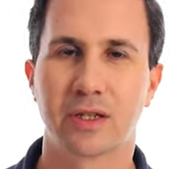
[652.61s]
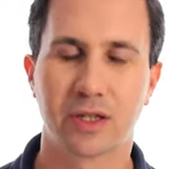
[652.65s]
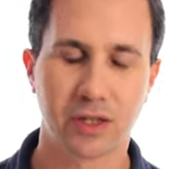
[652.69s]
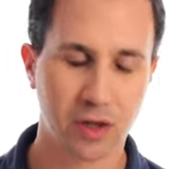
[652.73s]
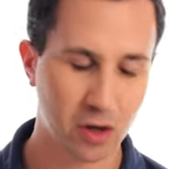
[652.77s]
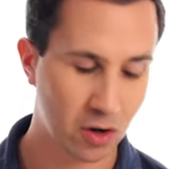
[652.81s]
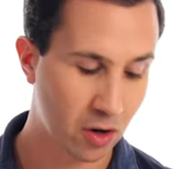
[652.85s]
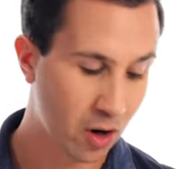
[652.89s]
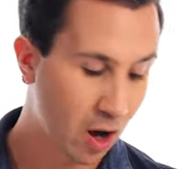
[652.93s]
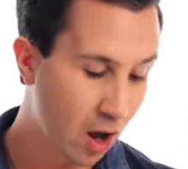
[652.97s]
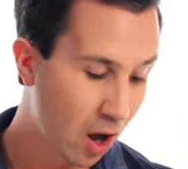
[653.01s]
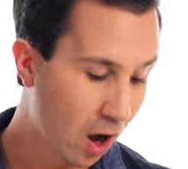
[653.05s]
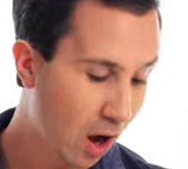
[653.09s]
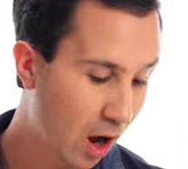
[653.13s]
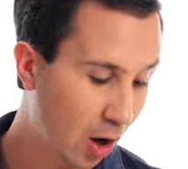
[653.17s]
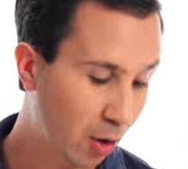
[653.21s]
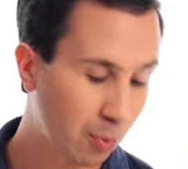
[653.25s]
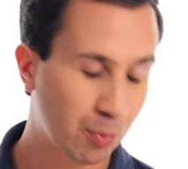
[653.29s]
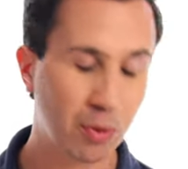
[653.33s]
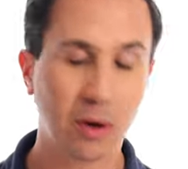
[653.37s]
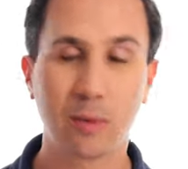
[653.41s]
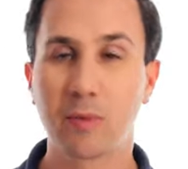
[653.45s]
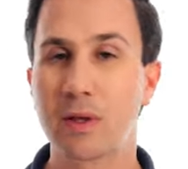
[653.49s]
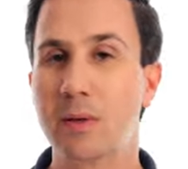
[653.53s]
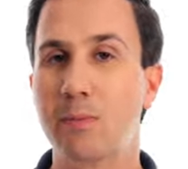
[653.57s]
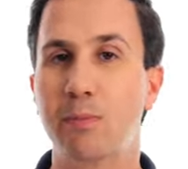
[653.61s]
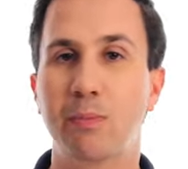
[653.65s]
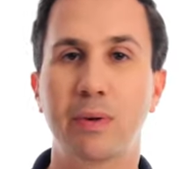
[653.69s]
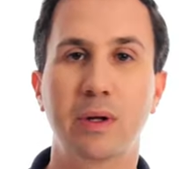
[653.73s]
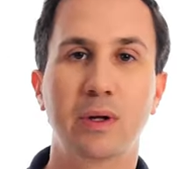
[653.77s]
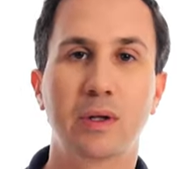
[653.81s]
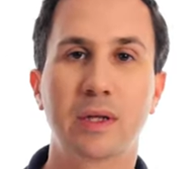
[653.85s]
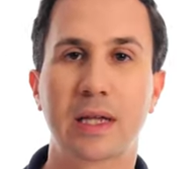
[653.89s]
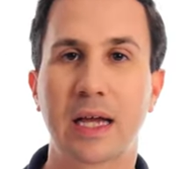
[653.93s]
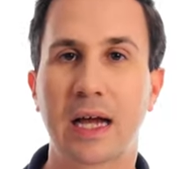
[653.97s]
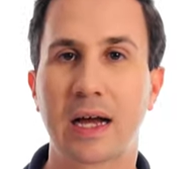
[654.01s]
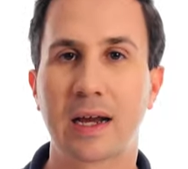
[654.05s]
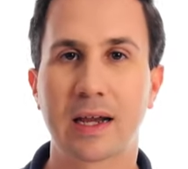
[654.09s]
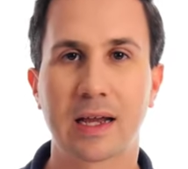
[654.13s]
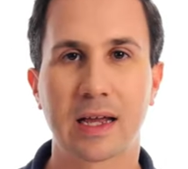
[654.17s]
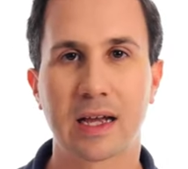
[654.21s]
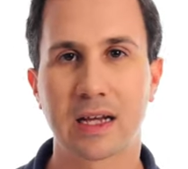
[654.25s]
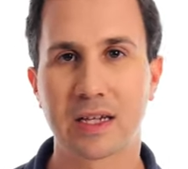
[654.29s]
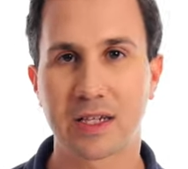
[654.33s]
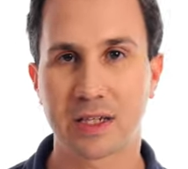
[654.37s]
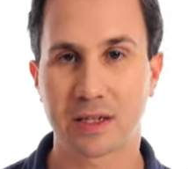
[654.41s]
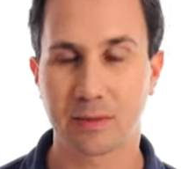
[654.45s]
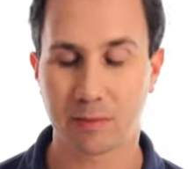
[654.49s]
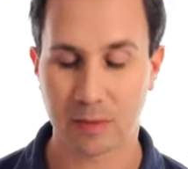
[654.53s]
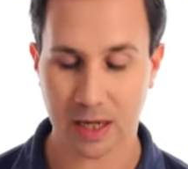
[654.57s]
So I'll probably build out a
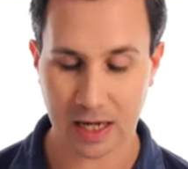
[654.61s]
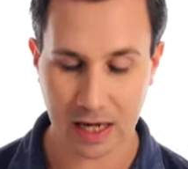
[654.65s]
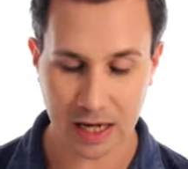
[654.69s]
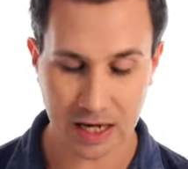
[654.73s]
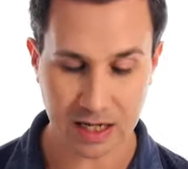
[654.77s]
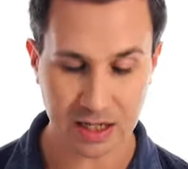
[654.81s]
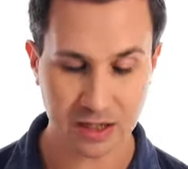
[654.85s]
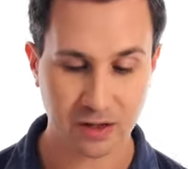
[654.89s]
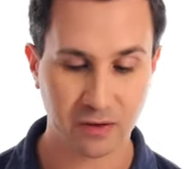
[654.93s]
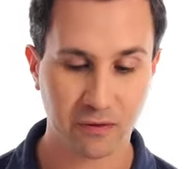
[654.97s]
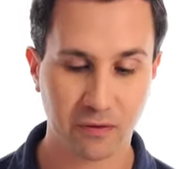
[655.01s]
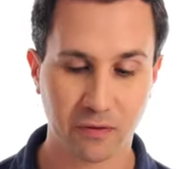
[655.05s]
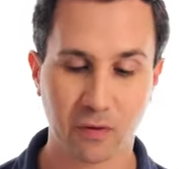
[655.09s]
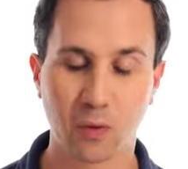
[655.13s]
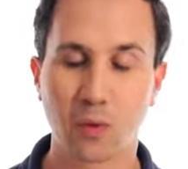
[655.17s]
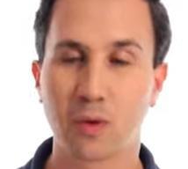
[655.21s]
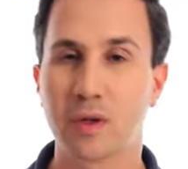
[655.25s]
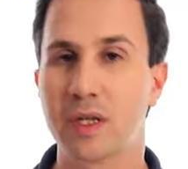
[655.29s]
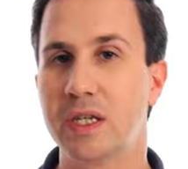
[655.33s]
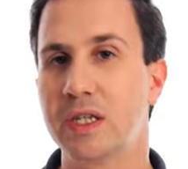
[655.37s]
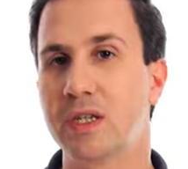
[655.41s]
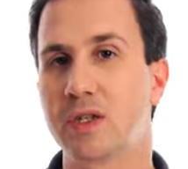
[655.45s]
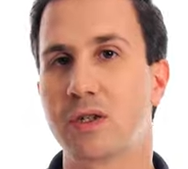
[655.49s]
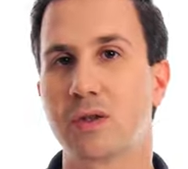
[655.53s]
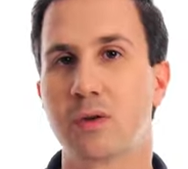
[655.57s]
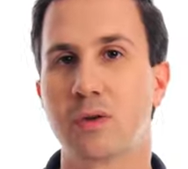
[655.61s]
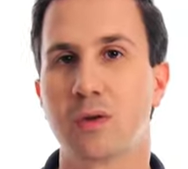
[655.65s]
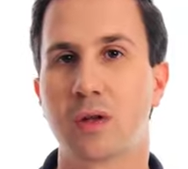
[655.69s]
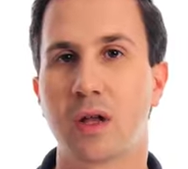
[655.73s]
custom case for these two